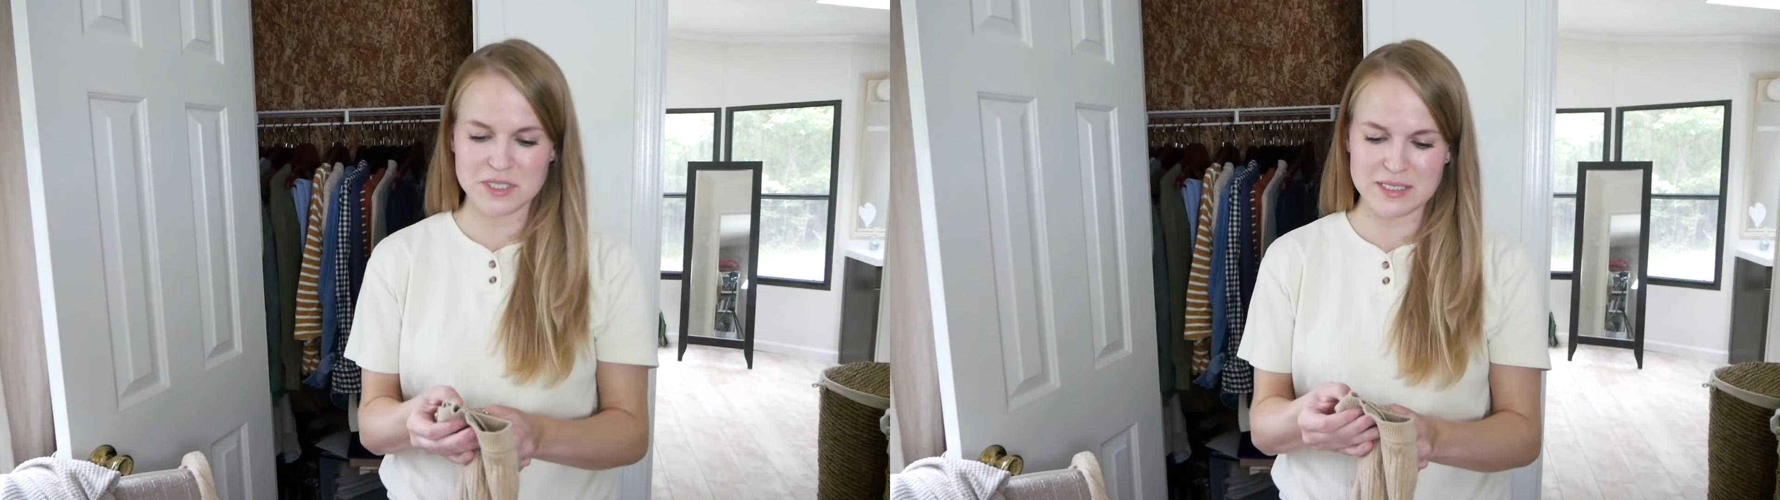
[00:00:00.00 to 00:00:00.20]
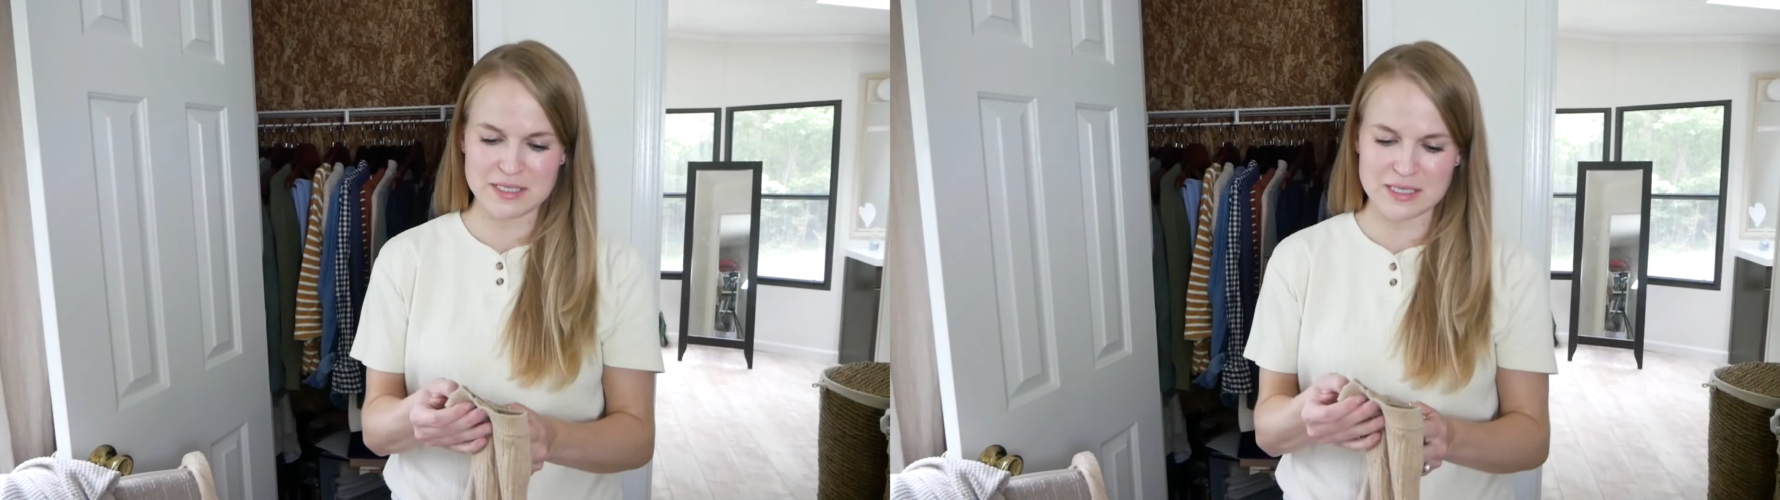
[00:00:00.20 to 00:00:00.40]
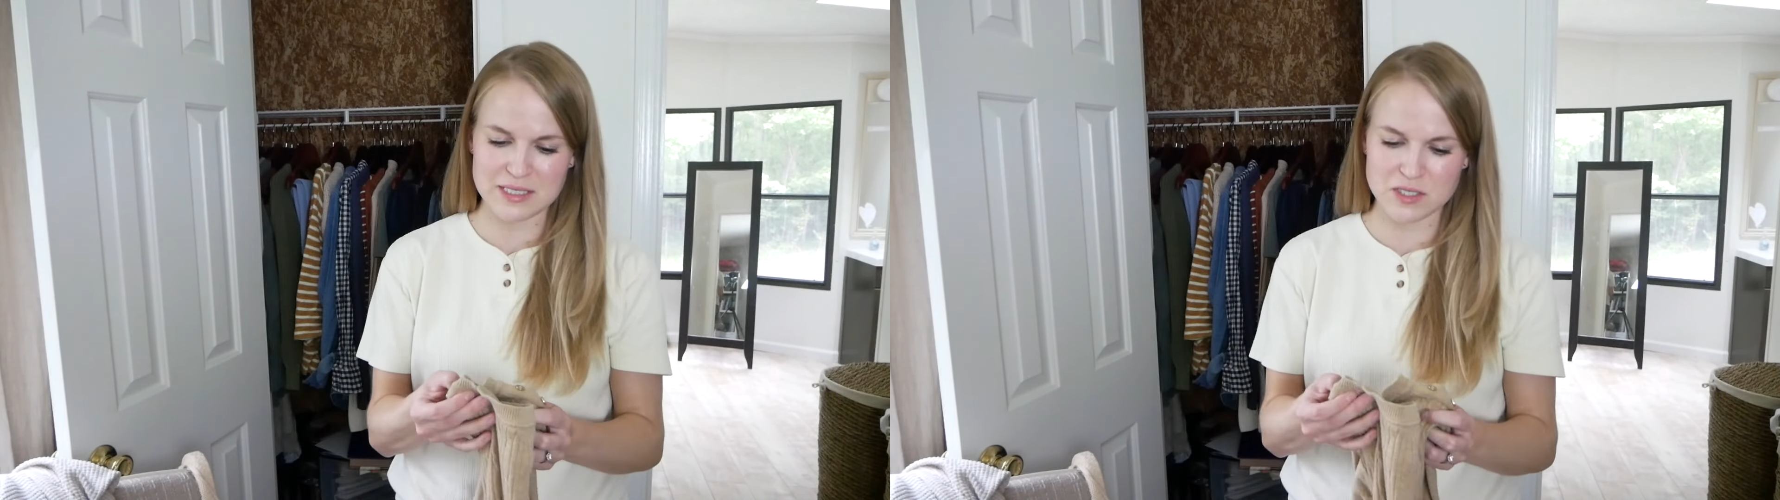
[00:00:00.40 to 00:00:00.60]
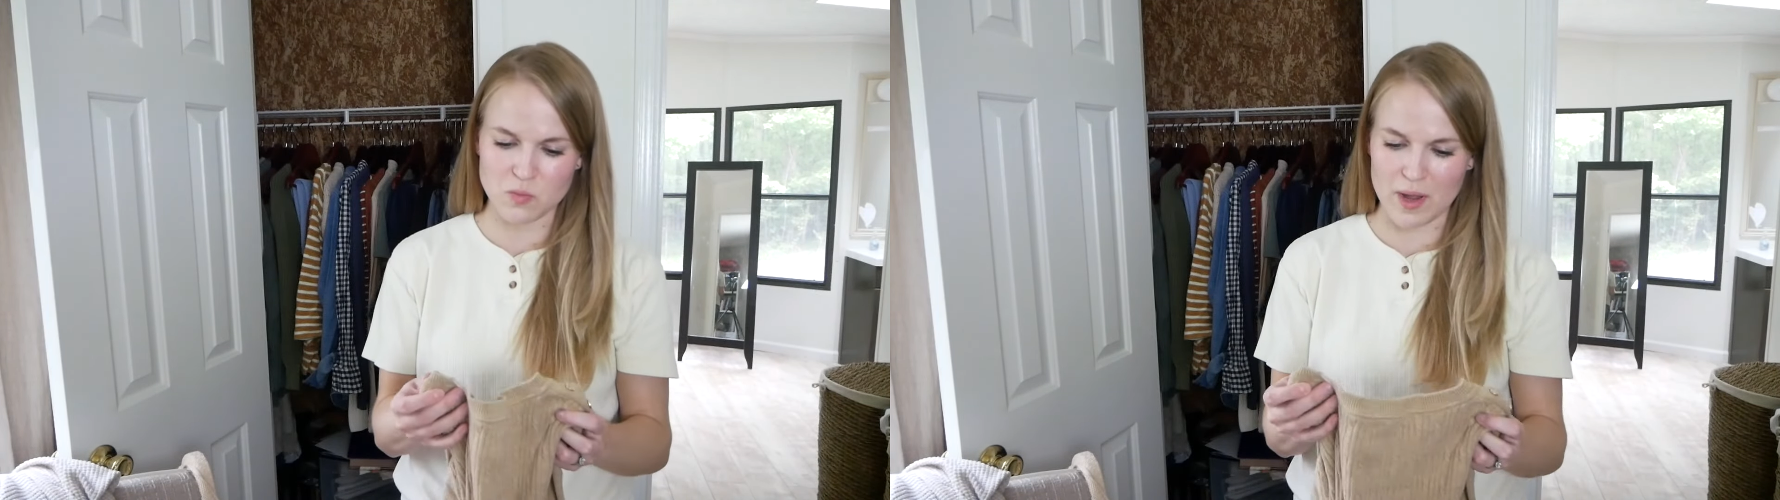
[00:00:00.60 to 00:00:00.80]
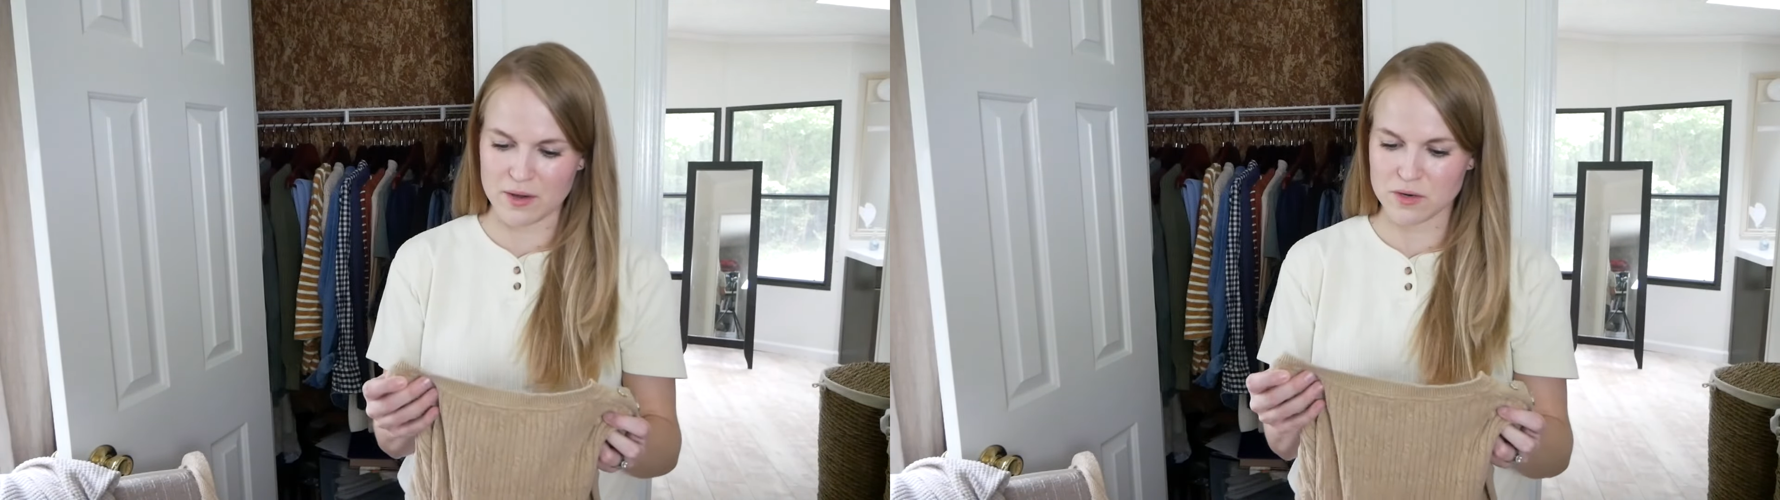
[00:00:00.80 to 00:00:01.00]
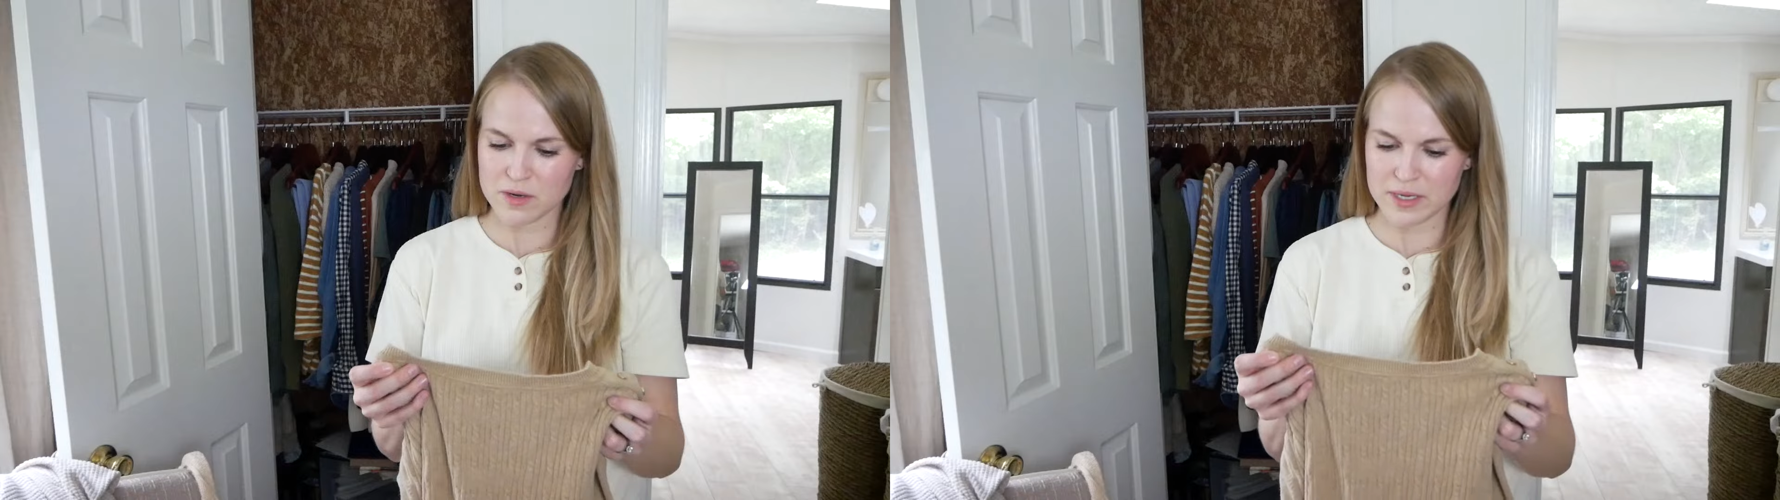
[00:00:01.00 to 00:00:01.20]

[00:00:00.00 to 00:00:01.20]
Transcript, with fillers: is this sweater.